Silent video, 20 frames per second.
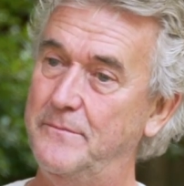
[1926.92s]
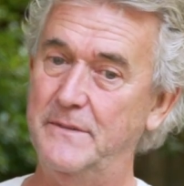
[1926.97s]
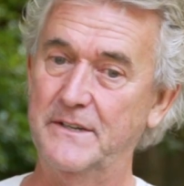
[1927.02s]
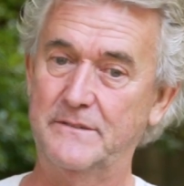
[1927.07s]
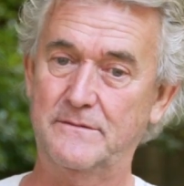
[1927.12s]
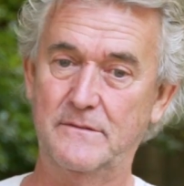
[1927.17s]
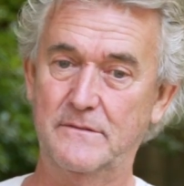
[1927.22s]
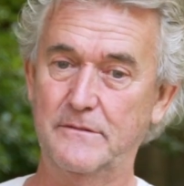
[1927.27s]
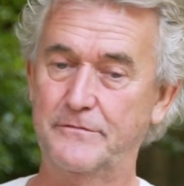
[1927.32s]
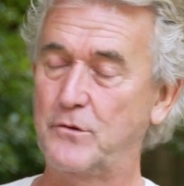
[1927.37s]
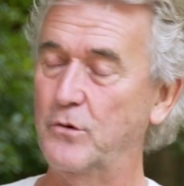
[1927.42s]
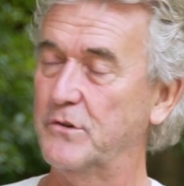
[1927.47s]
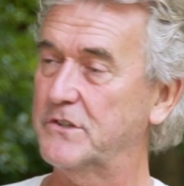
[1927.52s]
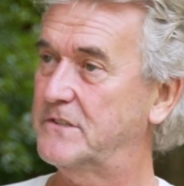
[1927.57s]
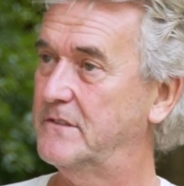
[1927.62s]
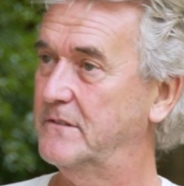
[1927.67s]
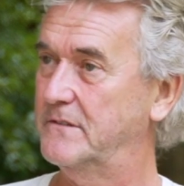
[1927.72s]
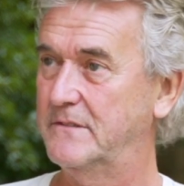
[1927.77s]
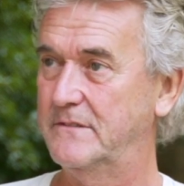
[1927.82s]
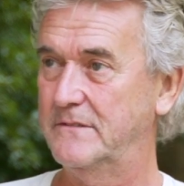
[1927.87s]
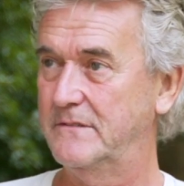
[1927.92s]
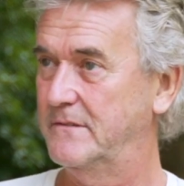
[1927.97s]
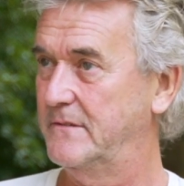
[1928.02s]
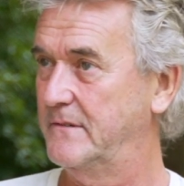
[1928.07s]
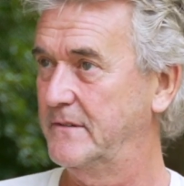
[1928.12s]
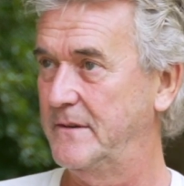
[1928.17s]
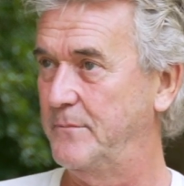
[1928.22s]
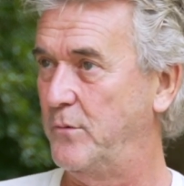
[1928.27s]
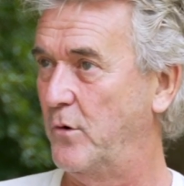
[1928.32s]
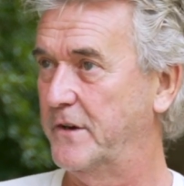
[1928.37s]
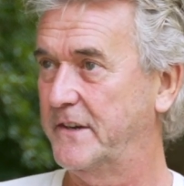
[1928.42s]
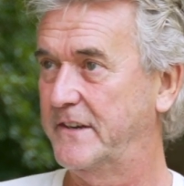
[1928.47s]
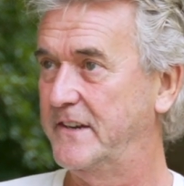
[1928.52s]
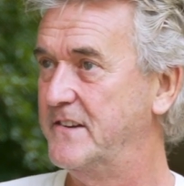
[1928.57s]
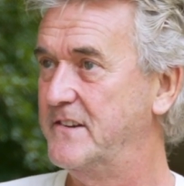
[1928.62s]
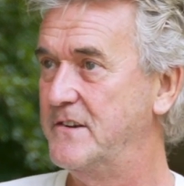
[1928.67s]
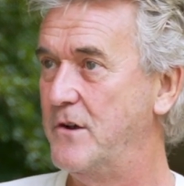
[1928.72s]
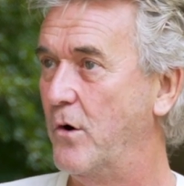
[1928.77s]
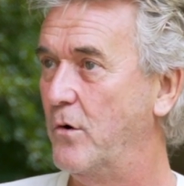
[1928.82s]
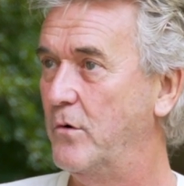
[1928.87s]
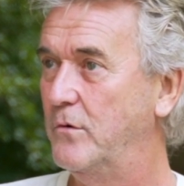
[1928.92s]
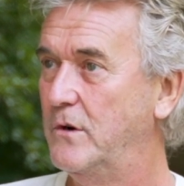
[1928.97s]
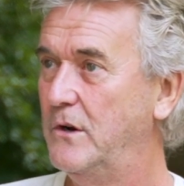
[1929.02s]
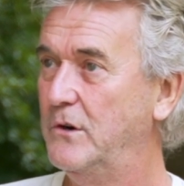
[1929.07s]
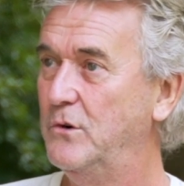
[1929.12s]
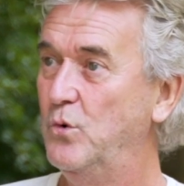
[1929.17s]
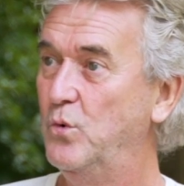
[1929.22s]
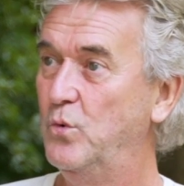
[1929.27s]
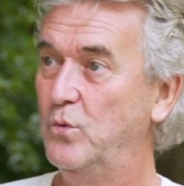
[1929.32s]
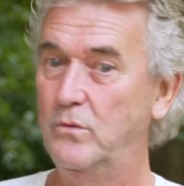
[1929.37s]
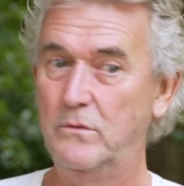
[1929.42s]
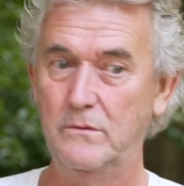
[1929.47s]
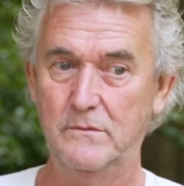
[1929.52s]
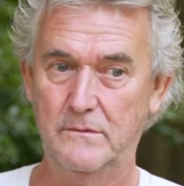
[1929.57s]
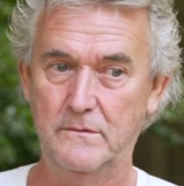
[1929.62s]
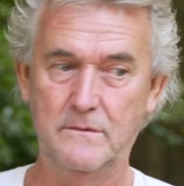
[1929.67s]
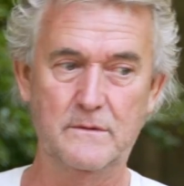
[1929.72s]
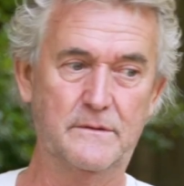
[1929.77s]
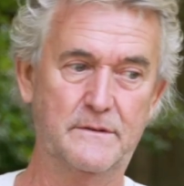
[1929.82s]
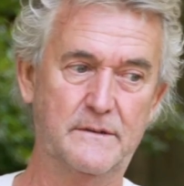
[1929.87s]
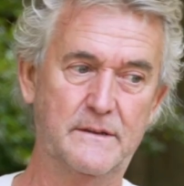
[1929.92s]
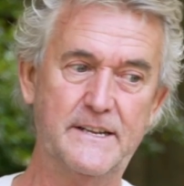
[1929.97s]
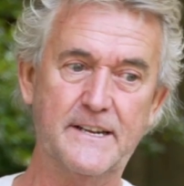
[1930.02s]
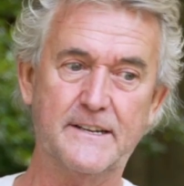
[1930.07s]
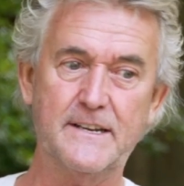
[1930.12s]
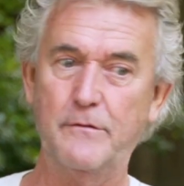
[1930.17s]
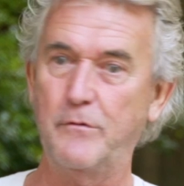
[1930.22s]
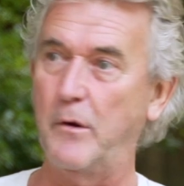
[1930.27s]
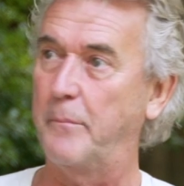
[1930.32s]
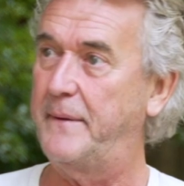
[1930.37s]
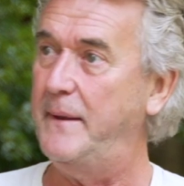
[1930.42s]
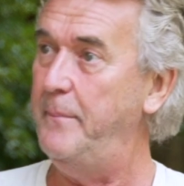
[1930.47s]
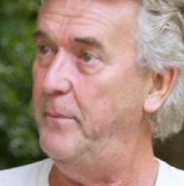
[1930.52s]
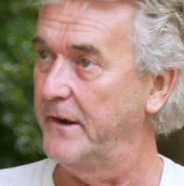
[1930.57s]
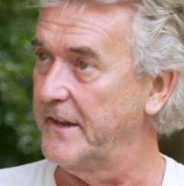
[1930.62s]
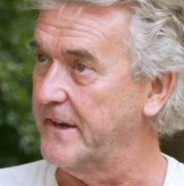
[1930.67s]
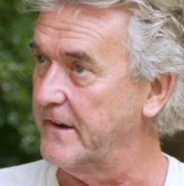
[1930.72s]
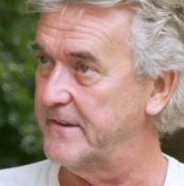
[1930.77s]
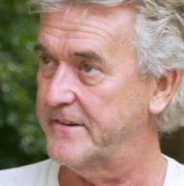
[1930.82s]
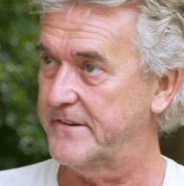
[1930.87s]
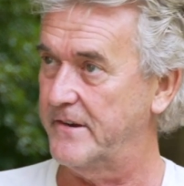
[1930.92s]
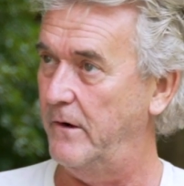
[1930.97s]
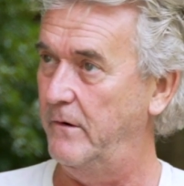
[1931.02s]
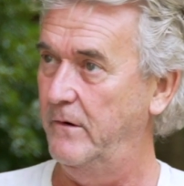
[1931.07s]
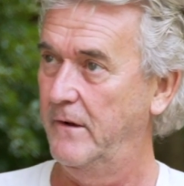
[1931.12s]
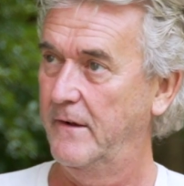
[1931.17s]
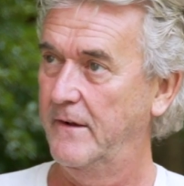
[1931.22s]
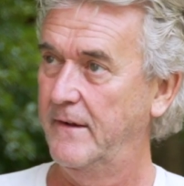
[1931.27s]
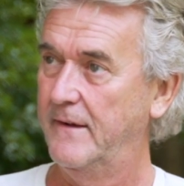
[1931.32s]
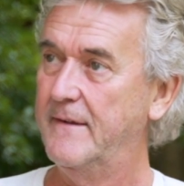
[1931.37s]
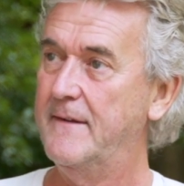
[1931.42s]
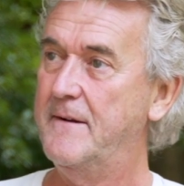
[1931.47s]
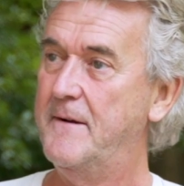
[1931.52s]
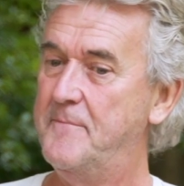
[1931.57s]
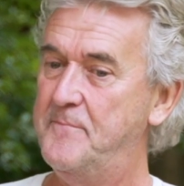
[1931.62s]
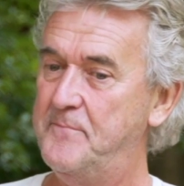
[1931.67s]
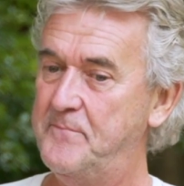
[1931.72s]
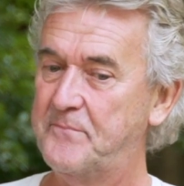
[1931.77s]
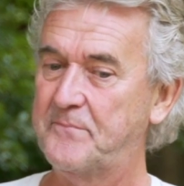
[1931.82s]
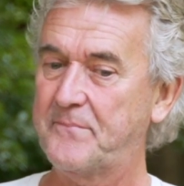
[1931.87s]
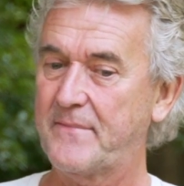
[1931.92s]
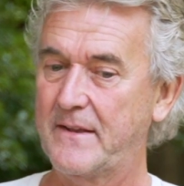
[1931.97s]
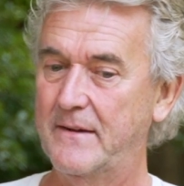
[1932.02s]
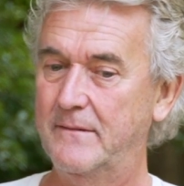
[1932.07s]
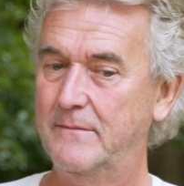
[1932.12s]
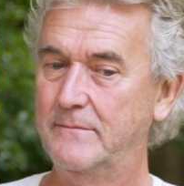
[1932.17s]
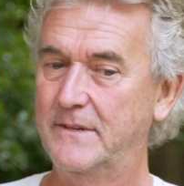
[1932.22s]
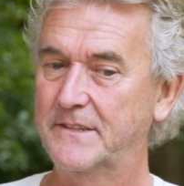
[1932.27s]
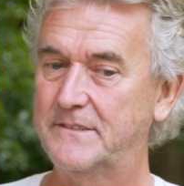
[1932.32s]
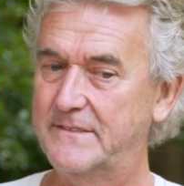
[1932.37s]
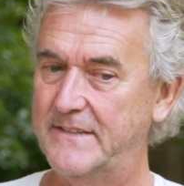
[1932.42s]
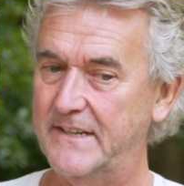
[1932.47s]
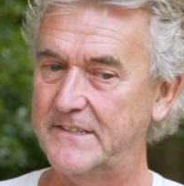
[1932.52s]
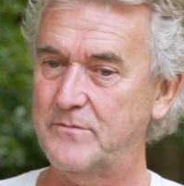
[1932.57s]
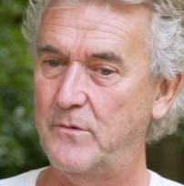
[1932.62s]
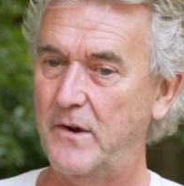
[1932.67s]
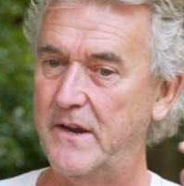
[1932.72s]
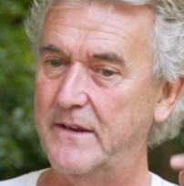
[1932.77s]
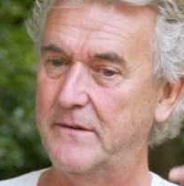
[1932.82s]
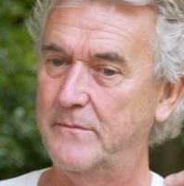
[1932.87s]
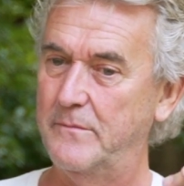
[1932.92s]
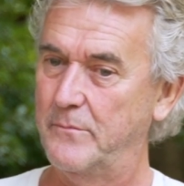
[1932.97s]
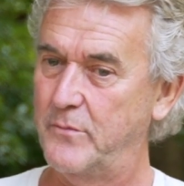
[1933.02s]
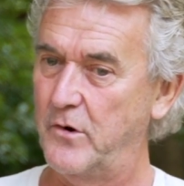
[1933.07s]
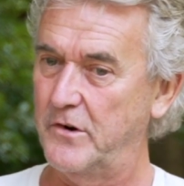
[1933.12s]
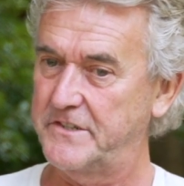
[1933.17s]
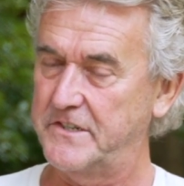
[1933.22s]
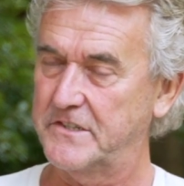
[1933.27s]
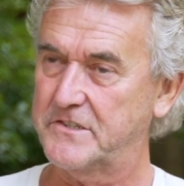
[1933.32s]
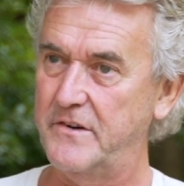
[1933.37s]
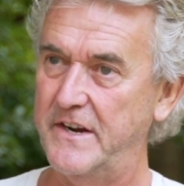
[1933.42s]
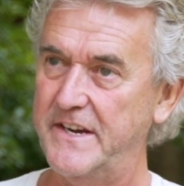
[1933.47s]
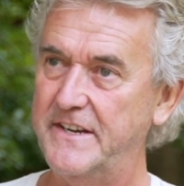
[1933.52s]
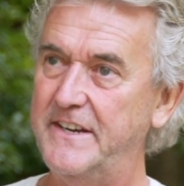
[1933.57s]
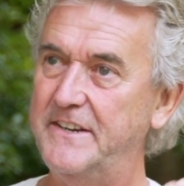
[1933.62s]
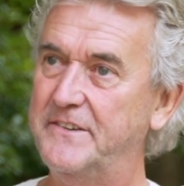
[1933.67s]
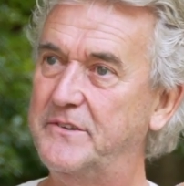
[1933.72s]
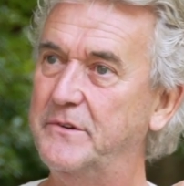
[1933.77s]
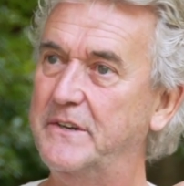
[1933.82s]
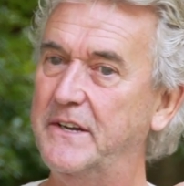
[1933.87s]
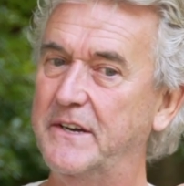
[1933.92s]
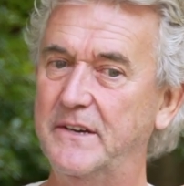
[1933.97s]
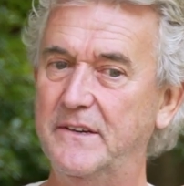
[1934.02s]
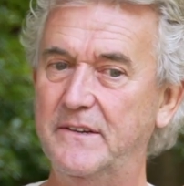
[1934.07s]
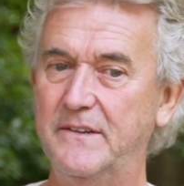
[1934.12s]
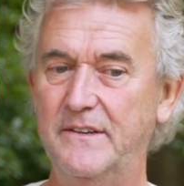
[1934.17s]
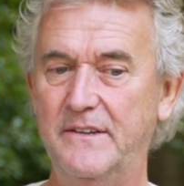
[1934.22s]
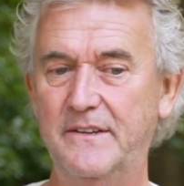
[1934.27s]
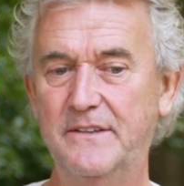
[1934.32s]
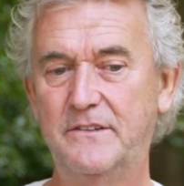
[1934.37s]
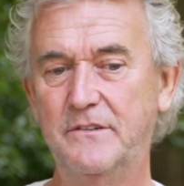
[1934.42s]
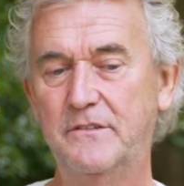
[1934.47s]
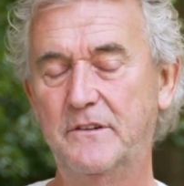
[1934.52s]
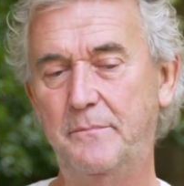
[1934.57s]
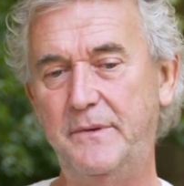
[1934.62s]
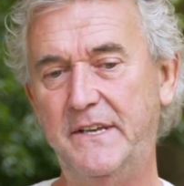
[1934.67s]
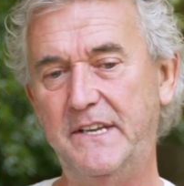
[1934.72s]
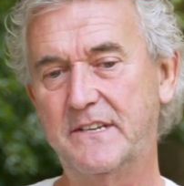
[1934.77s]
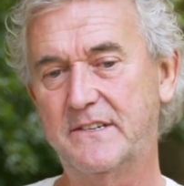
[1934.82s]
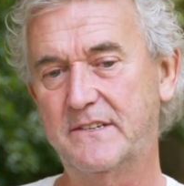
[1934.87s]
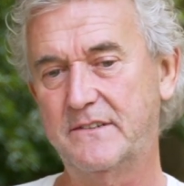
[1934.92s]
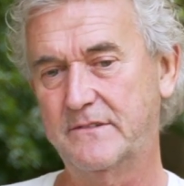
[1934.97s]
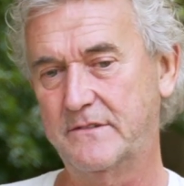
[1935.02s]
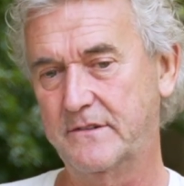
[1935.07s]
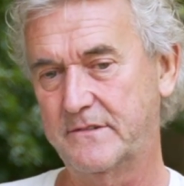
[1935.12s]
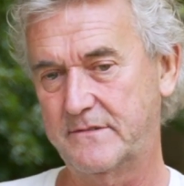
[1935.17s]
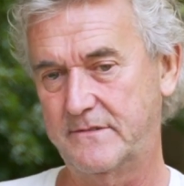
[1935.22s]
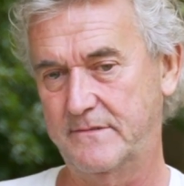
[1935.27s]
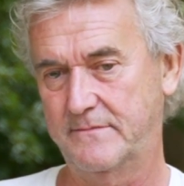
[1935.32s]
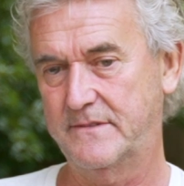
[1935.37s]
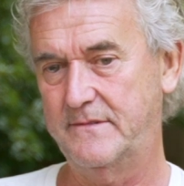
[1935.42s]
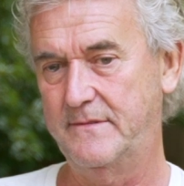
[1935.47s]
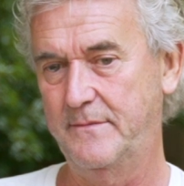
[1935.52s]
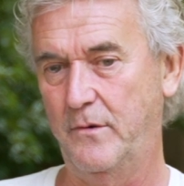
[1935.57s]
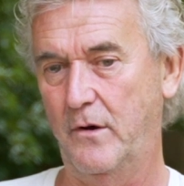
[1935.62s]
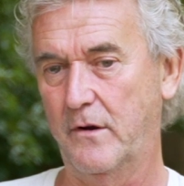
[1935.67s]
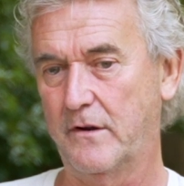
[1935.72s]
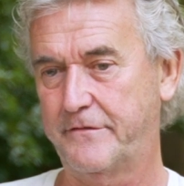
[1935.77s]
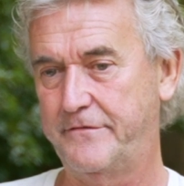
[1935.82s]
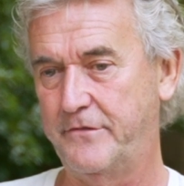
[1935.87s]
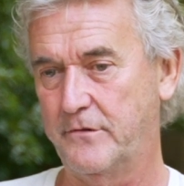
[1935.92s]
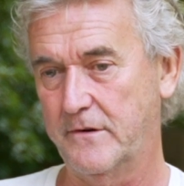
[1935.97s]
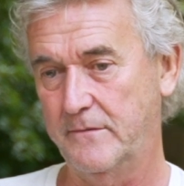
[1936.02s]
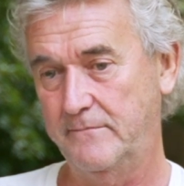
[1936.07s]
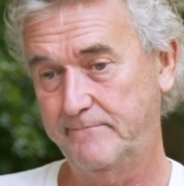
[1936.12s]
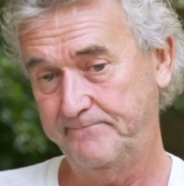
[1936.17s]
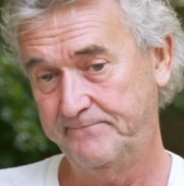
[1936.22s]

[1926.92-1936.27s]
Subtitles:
But of course, the boy didn't know that there were people in it. So, but that's why I brought the train into the piece, just symbolic for.